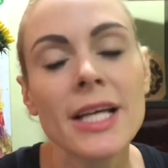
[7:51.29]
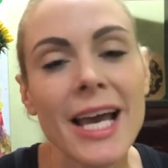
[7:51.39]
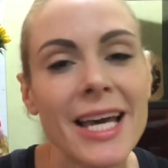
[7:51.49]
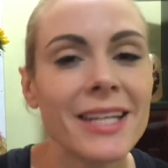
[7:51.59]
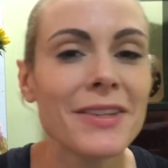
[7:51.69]

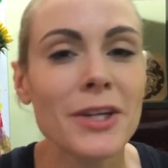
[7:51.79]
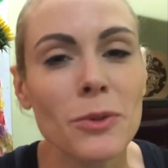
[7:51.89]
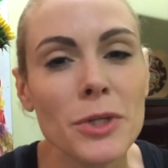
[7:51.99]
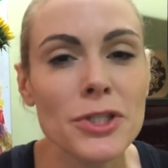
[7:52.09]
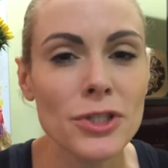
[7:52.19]
And there
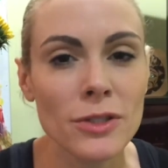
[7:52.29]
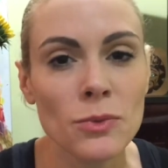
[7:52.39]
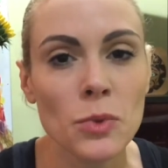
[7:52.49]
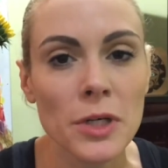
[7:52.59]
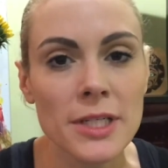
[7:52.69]
were
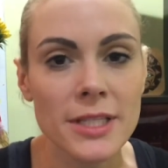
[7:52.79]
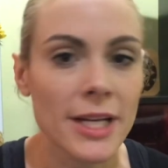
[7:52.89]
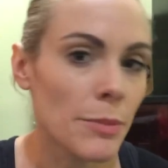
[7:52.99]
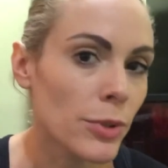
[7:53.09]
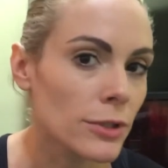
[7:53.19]
certain words that
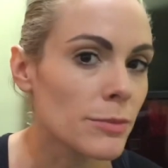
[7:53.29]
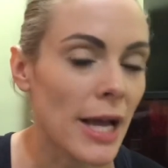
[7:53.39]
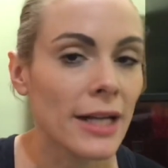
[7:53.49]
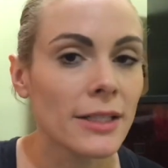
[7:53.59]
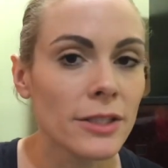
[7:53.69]
I pulled
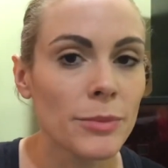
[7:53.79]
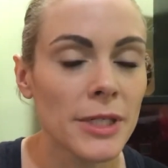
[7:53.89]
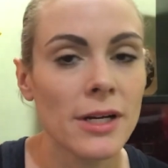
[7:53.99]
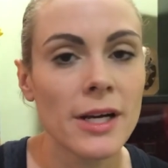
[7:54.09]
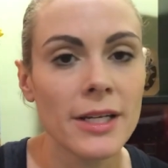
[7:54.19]
back a little bit
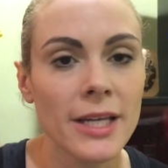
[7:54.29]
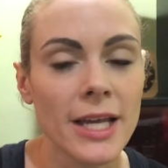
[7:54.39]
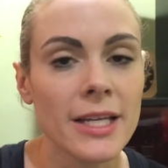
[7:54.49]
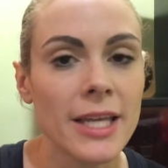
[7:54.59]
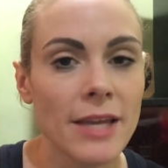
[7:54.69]
on
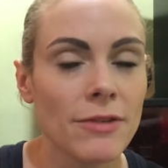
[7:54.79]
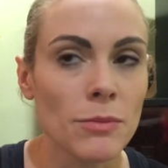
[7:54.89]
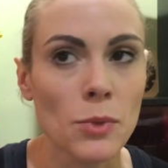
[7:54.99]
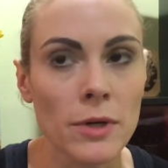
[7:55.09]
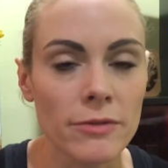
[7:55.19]
and gave it
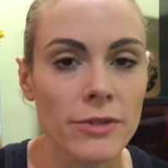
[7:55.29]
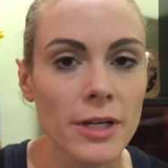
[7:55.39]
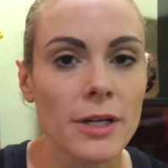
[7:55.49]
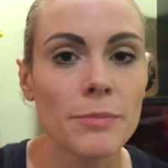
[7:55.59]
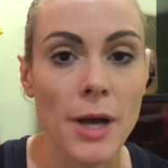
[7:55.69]
more of
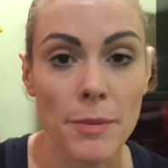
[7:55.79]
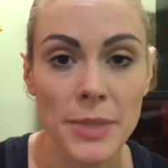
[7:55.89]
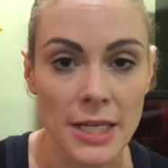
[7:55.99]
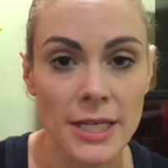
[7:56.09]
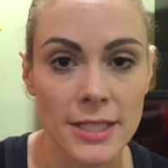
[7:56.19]
a, a
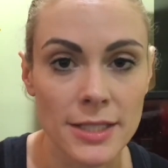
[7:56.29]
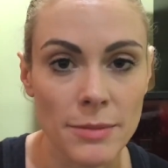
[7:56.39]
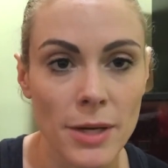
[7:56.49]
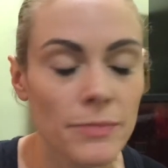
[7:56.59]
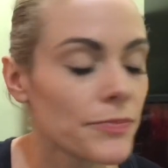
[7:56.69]

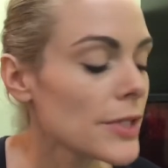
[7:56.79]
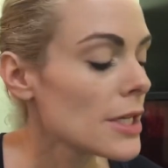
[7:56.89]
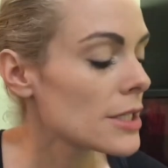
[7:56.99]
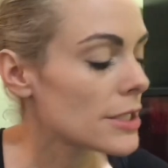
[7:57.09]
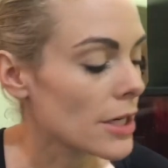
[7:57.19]
pianissimo.
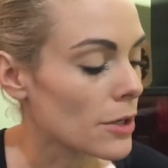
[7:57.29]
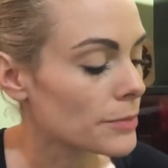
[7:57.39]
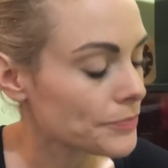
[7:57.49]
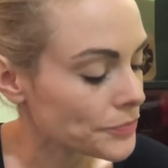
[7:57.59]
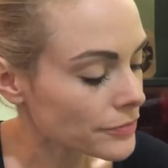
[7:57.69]

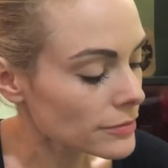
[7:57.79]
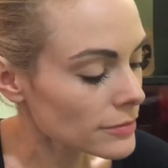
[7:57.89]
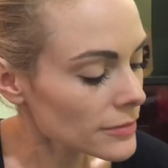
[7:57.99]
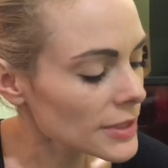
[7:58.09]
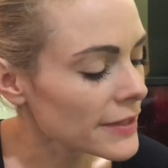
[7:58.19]
So
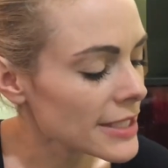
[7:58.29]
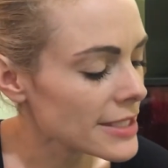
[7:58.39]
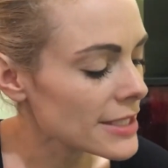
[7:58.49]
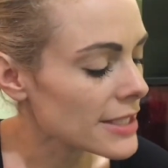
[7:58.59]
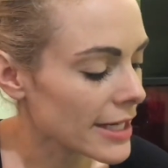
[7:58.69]
this
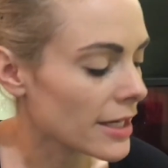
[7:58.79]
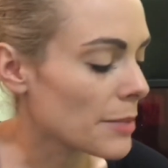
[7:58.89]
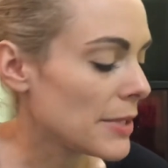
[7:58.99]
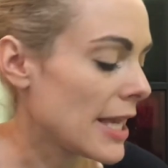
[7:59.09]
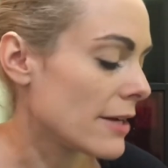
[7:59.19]
is like
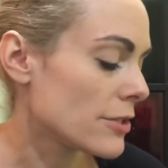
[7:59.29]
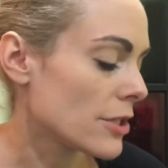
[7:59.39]
a piano